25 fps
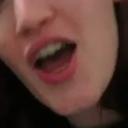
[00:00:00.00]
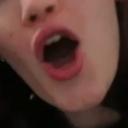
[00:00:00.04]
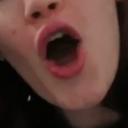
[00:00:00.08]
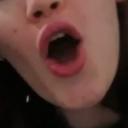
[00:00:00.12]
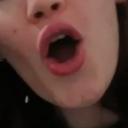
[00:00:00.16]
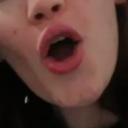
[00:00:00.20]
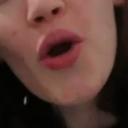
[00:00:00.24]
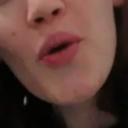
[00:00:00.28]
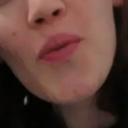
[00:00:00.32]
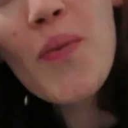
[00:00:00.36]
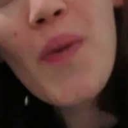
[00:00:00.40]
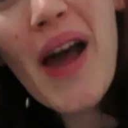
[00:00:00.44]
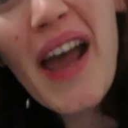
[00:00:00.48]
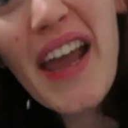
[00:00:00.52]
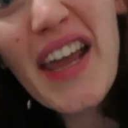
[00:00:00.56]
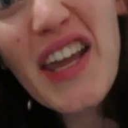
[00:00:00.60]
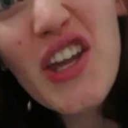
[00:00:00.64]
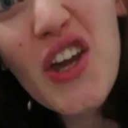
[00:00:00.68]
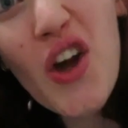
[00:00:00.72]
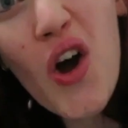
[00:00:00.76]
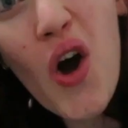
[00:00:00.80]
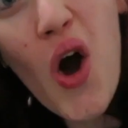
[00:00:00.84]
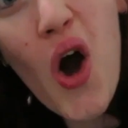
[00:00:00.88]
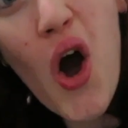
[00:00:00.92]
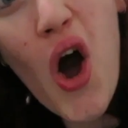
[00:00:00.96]
Oh my
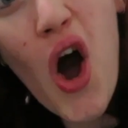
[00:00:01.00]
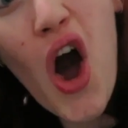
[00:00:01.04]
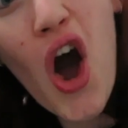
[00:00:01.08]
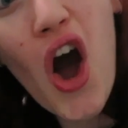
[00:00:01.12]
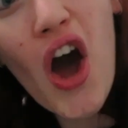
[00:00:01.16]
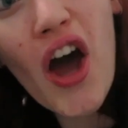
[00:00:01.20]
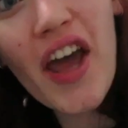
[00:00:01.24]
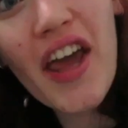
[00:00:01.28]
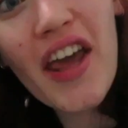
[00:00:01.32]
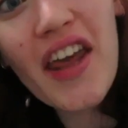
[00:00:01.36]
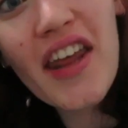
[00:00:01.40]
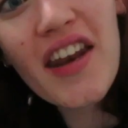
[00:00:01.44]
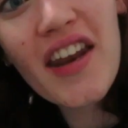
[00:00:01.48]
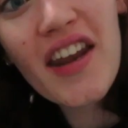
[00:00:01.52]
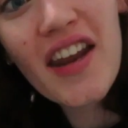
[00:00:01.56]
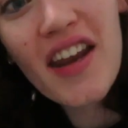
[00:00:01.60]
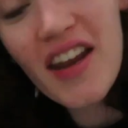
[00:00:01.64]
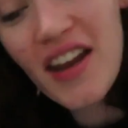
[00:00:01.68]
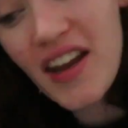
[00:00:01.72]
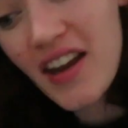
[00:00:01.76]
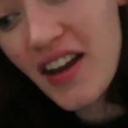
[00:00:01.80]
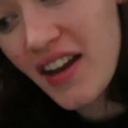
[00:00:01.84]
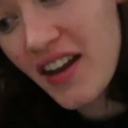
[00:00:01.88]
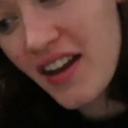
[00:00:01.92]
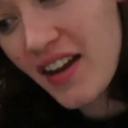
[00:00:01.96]
God.
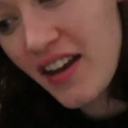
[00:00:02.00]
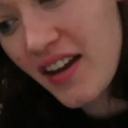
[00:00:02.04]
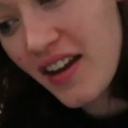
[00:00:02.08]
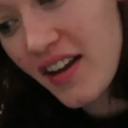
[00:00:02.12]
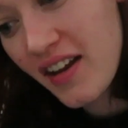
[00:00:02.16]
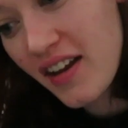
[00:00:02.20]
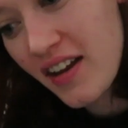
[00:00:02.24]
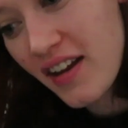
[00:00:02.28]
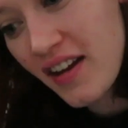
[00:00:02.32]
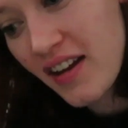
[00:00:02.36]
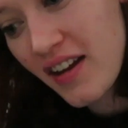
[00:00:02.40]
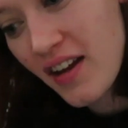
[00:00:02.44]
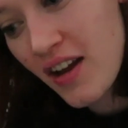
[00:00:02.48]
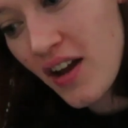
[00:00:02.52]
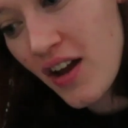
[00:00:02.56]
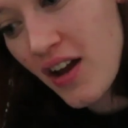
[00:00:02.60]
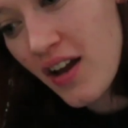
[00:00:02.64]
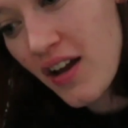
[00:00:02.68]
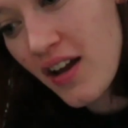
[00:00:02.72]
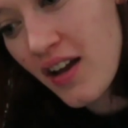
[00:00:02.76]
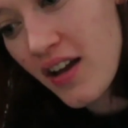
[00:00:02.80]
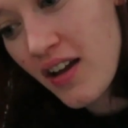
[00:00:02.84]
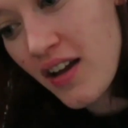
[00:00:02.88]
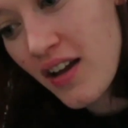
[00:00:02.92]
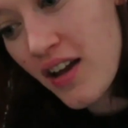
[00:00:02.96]

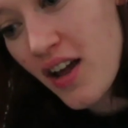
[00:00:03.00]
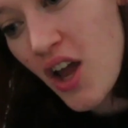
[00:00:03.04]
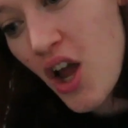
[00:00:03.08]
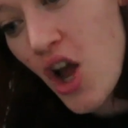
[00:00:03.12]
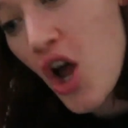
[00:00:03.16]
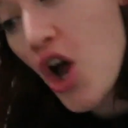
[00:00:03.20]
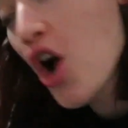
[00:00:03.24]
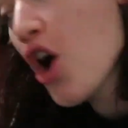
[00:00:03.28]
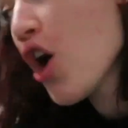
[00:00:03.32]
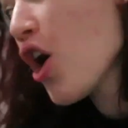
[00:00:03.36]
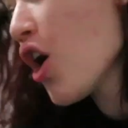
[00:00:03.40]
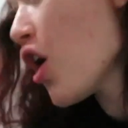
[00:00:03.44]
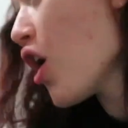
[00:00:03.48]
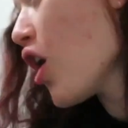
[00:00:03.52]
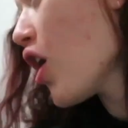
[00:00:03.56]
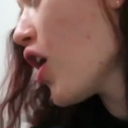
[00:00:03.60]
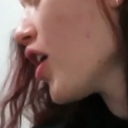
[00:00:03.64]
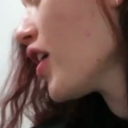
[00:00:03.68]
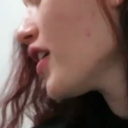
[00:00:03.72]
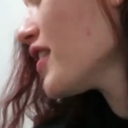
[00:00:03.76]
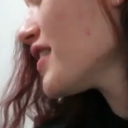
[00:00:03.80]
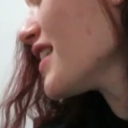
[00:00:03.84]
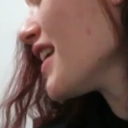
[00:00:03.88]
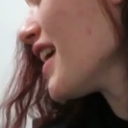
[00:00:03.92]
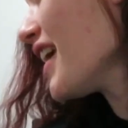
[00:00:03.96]

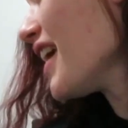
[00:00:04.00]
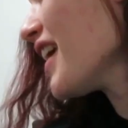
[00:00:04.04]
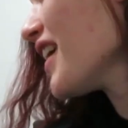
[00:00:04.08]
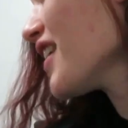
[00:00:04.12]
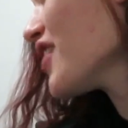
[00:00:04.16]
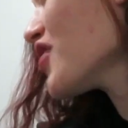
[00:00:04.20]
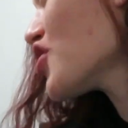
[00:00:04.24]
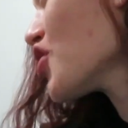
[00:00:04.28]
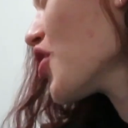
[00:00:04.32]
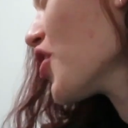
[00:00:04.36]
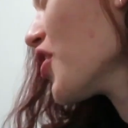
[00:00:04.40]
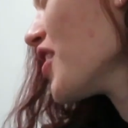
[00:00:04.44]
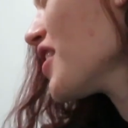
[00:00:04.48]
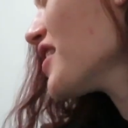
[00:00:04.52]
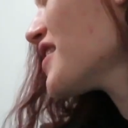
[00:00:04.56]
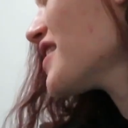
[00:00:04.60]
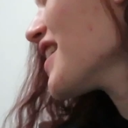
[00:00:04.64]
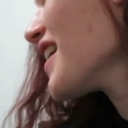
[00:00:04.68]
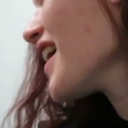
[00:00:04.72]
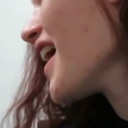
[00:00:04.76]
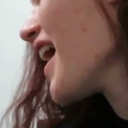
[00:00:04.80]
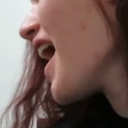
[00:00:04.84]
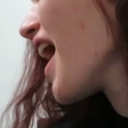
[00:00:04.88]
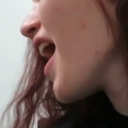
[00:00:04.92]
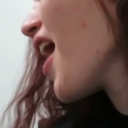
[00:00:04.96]
Pig is gonna
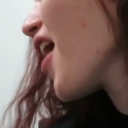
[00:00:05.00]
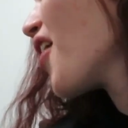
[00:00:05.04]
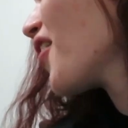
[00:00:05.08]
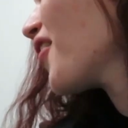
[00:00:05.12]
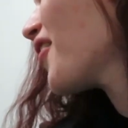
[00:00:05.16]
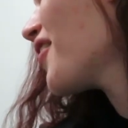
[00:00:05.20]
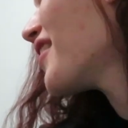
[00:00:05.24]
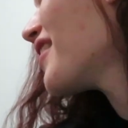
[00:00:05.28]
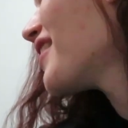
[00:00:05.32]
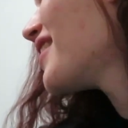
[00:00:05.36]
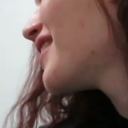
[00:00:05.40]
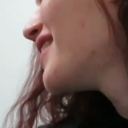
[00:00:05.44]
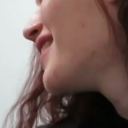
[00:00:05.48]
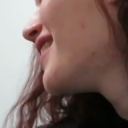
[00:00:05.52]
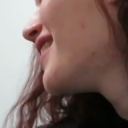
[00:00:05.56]
down.